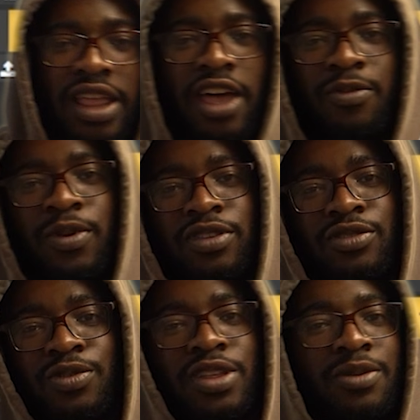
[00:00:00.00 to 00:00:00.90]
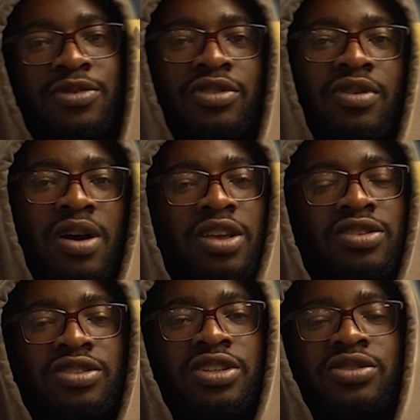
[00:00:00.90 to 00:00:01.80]
FPS is really up to you. I
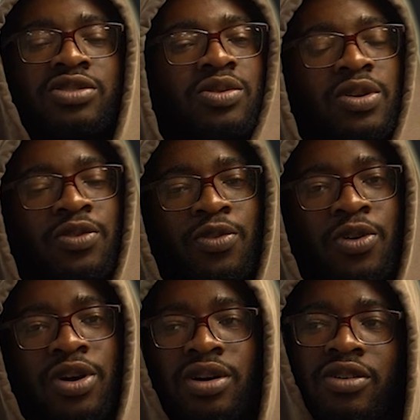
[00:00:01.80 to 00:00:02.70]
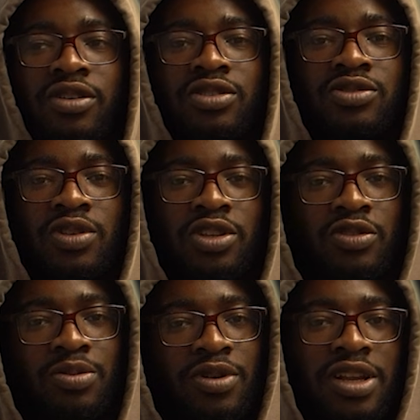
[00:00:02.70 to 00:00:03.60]
usually use 24 or
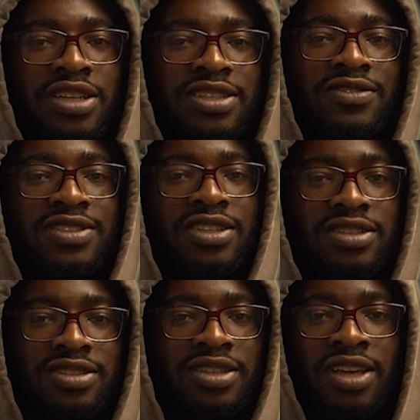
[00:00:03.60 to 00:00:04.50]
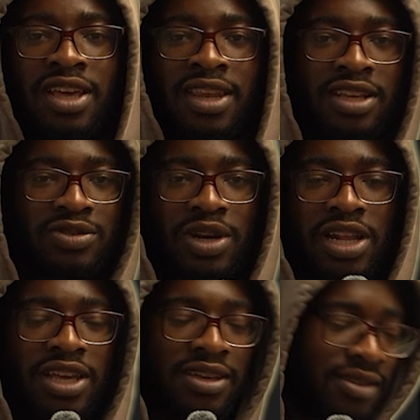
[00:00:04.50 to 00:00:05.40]
23.976, and that's what I like.